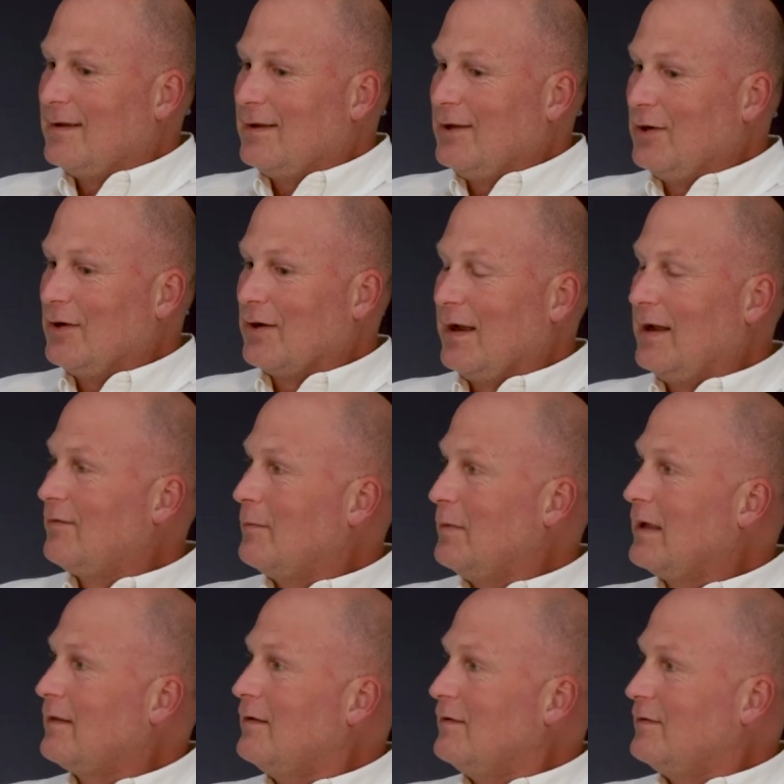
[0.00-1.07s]
you're going to have to
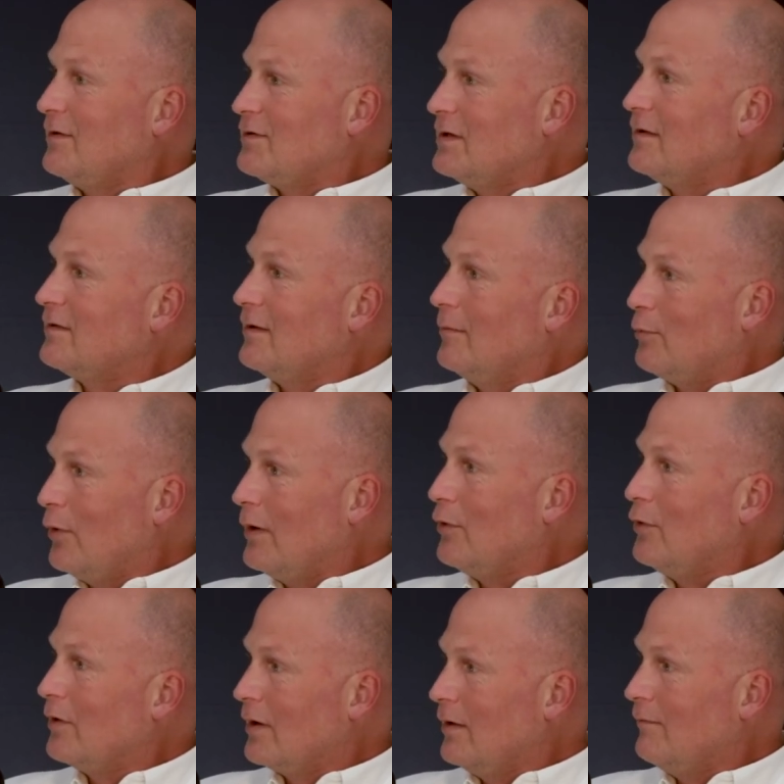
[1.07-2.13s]
make the decision at some point
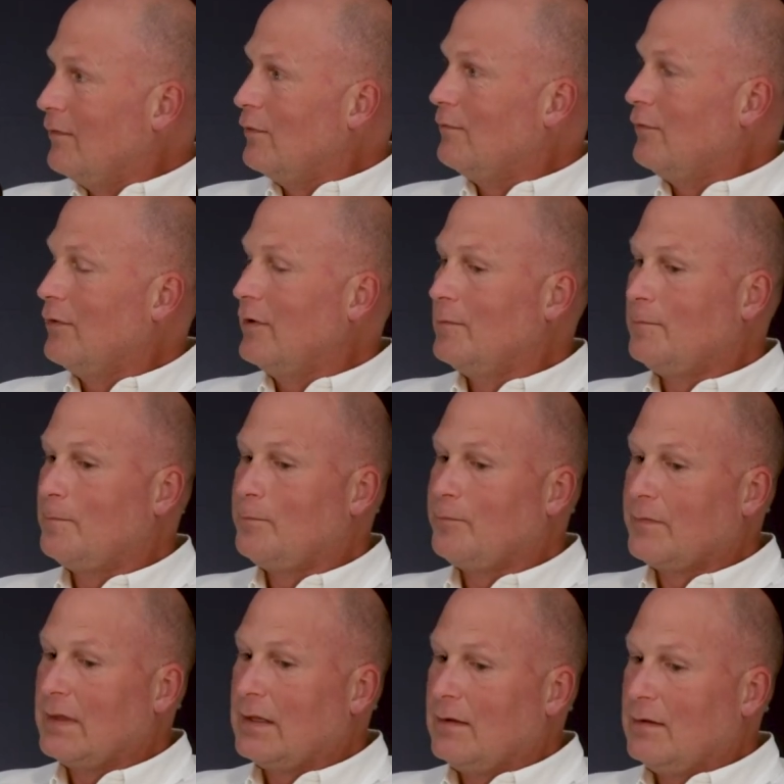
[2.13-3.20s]
who you're going to vote for.
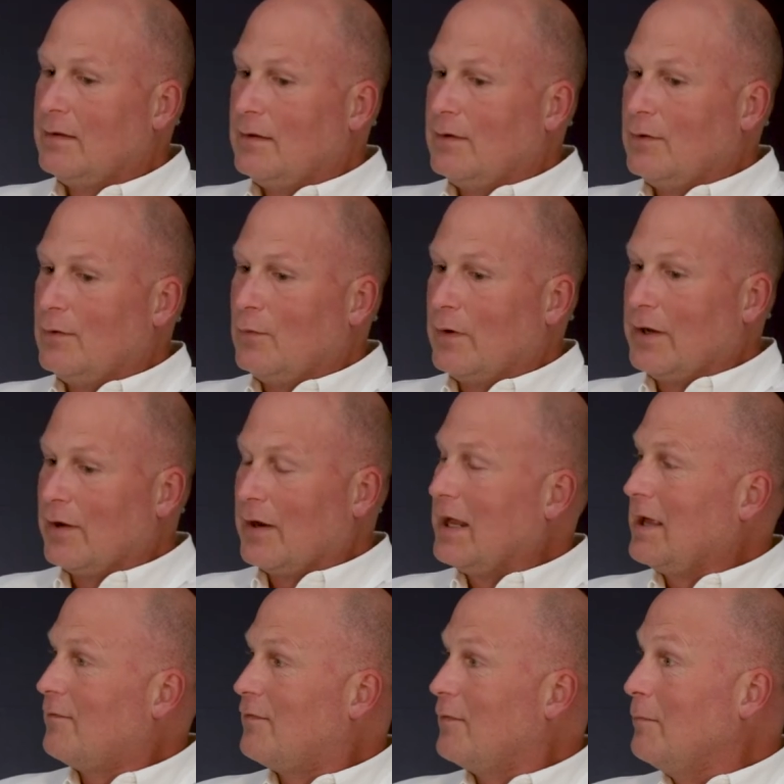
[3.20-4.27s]
What you're going
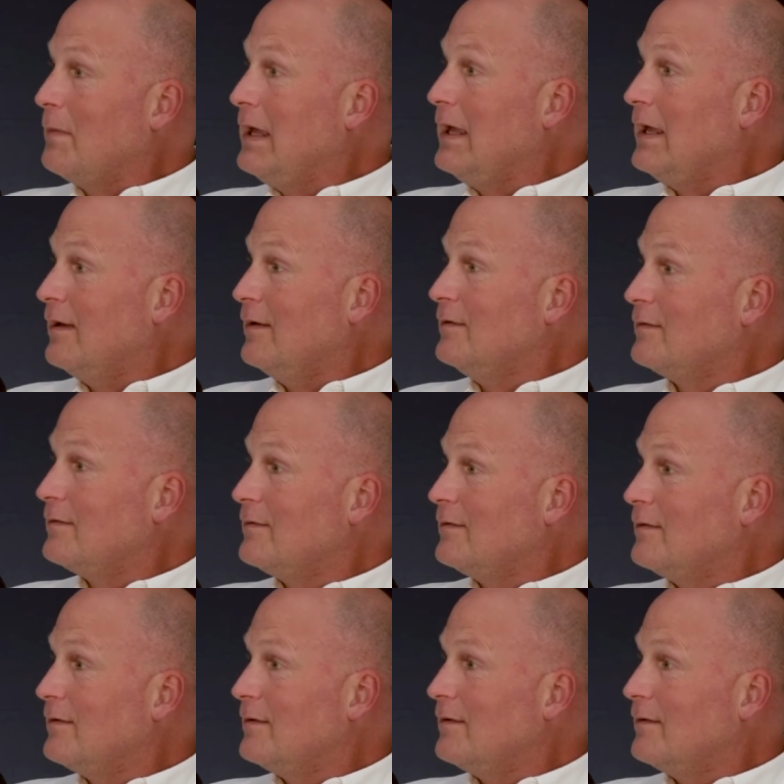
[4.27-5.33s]
to get from me is
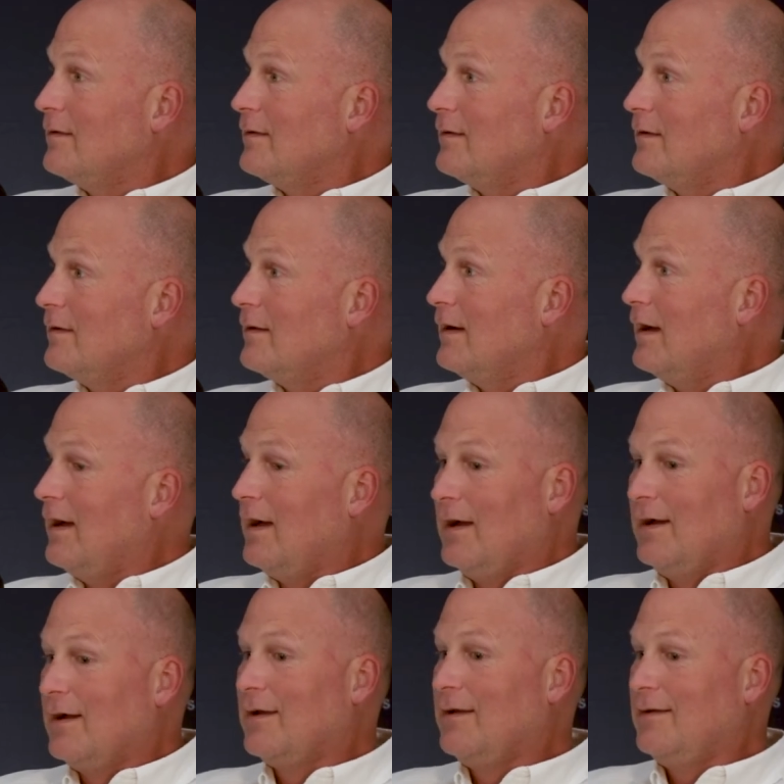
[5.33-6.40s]
a
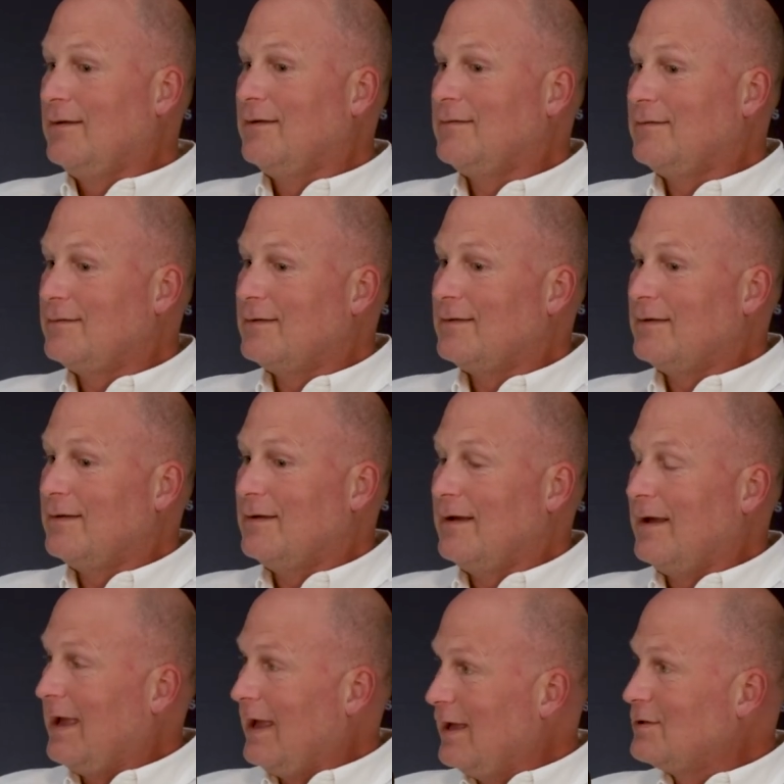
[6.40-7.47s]
hug,
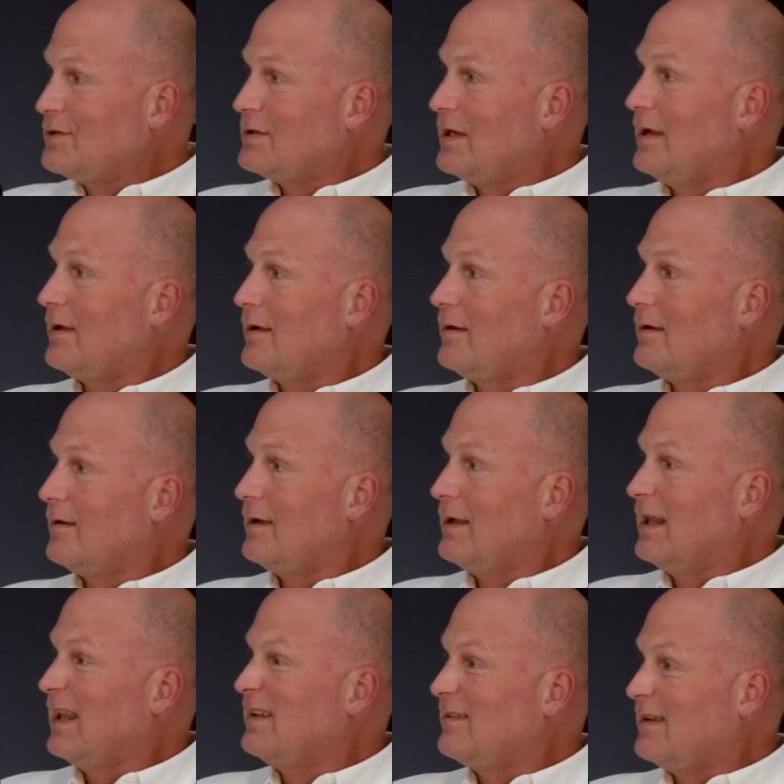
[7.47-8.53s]
a handshake,
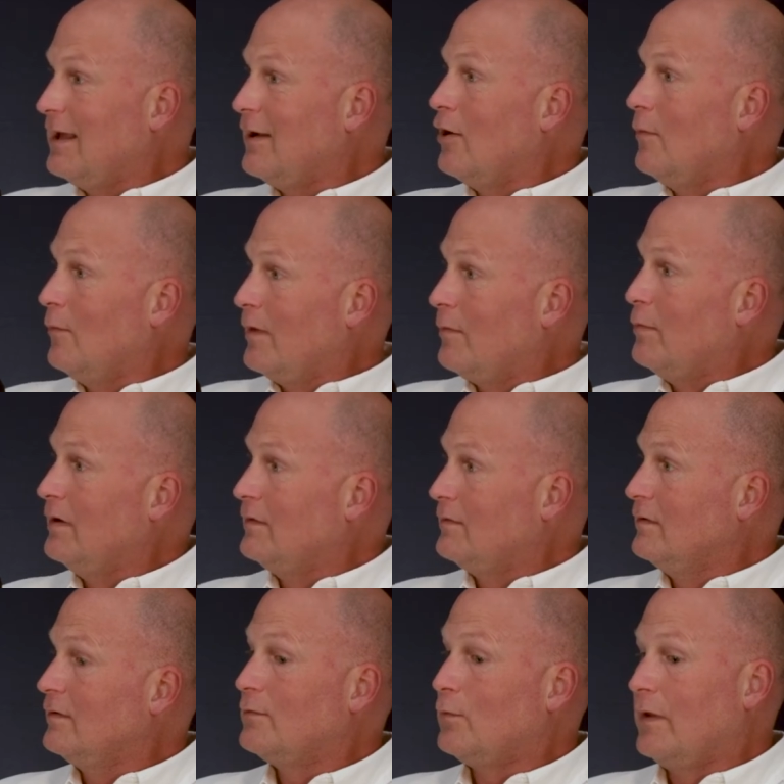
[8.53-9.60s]
and let's get on with
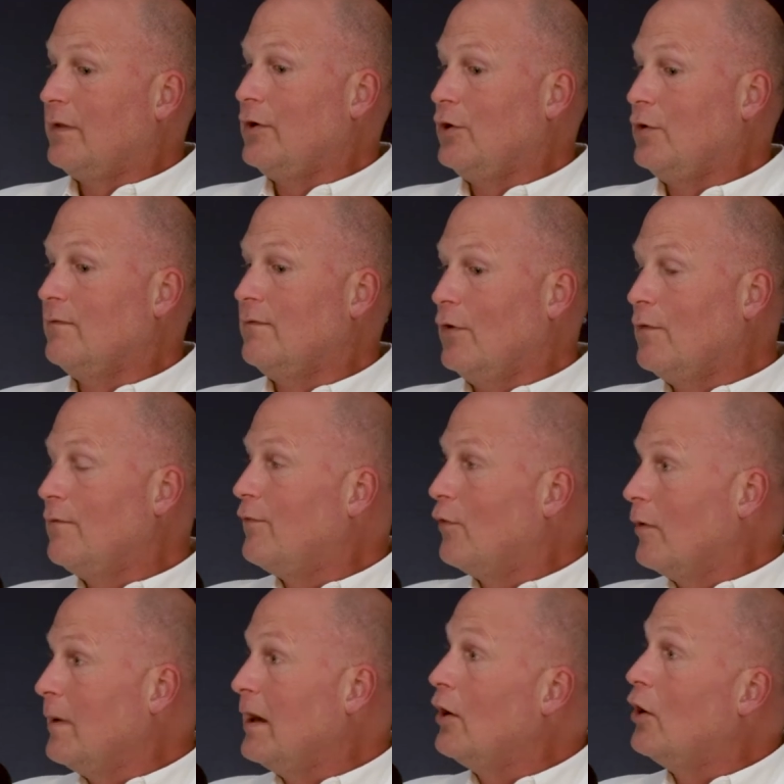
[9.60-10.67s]
business, whether you vote
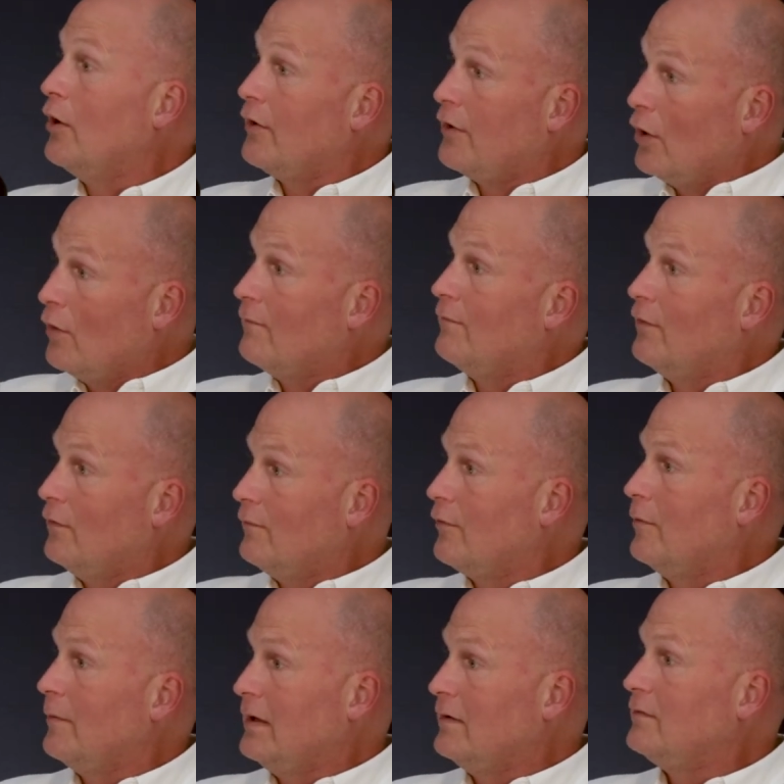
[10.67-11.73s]
for me or don't vote
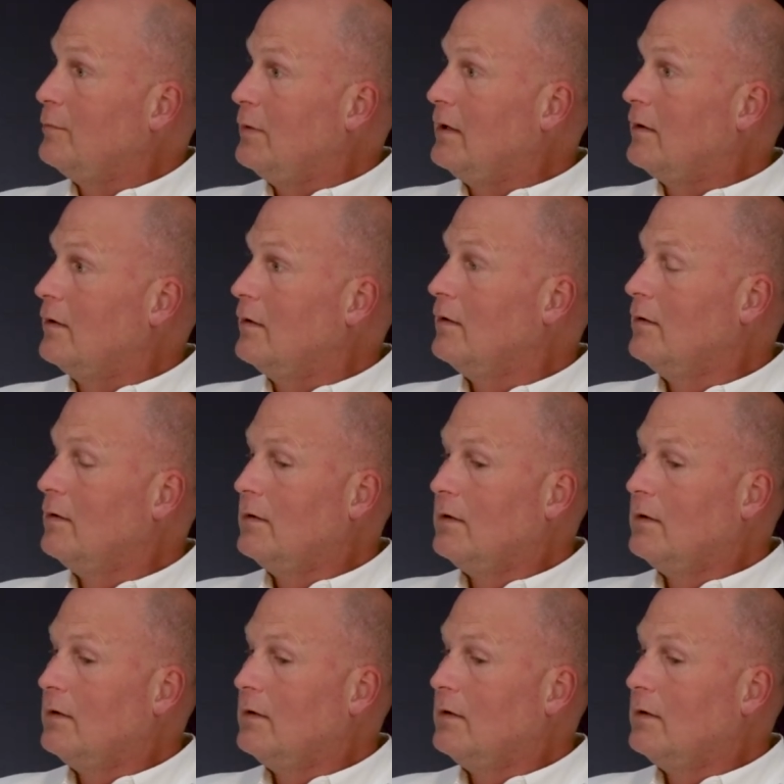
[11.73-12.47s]
for me as speaker.